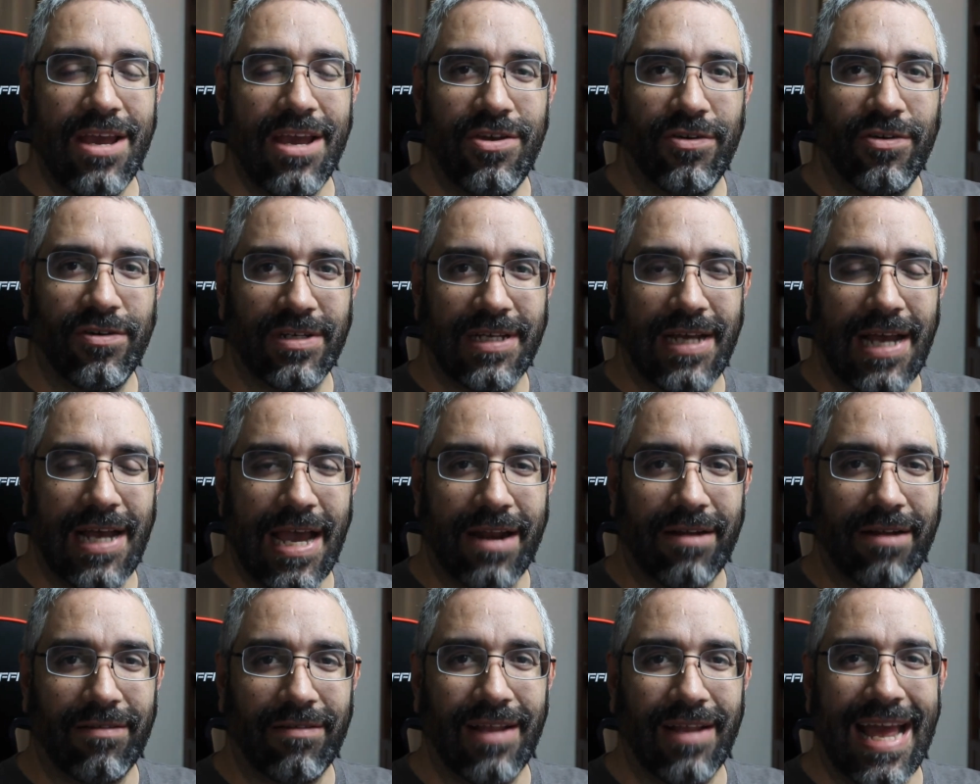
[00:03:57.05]
your
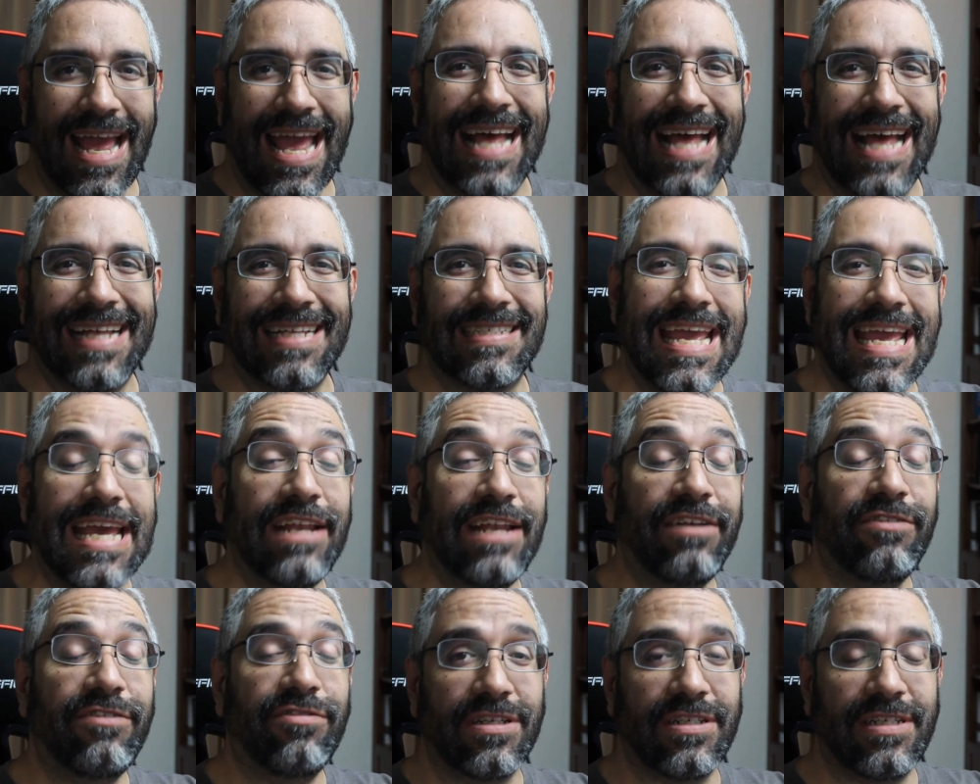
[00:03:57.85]
title as
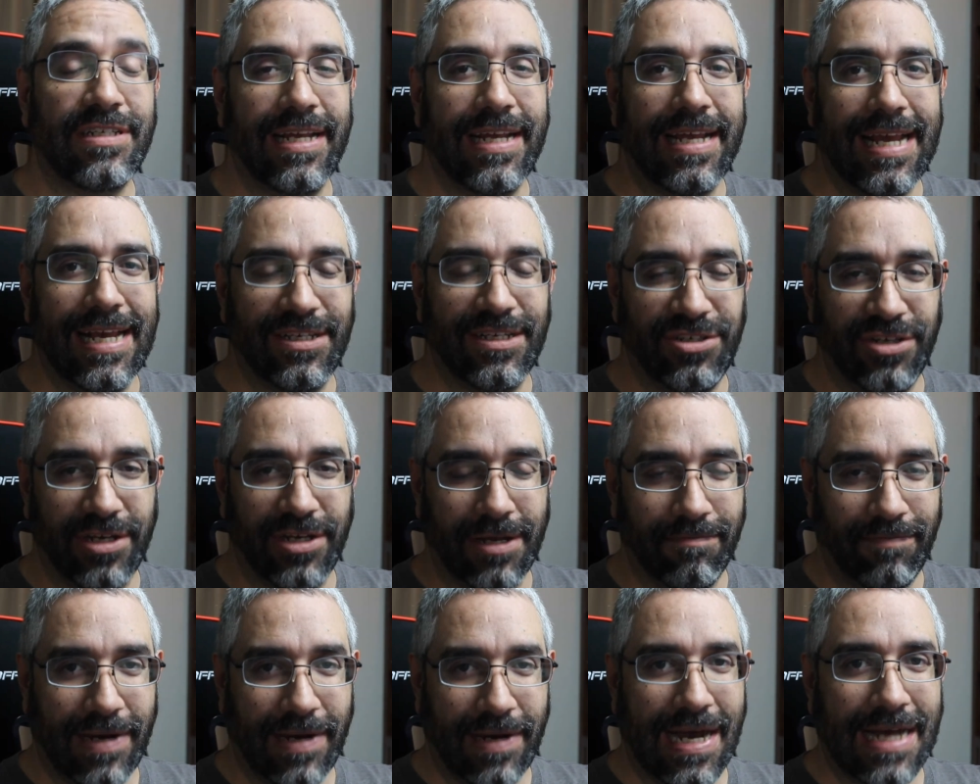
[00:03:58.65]
interesting as you
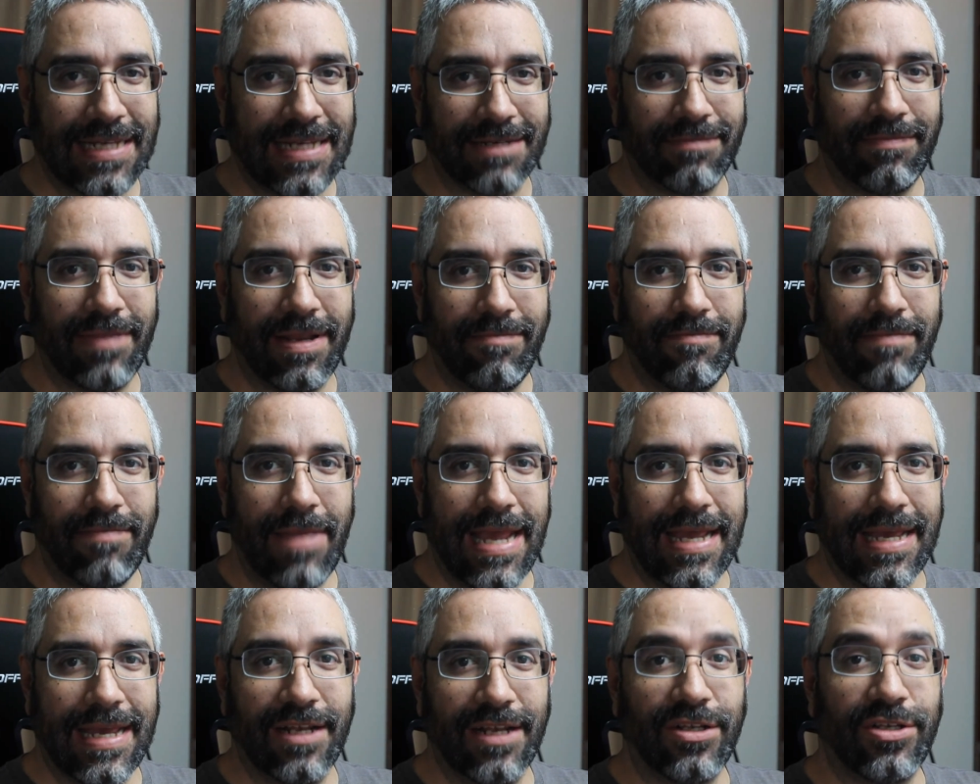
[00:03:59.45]
can possibly
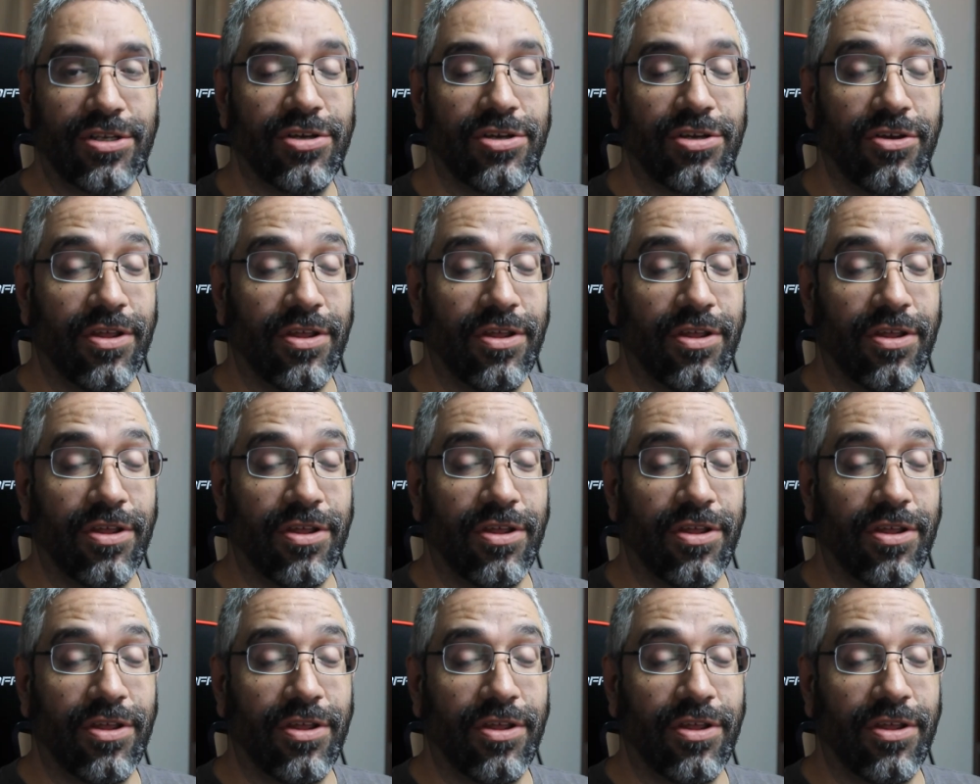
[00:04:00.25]
make it to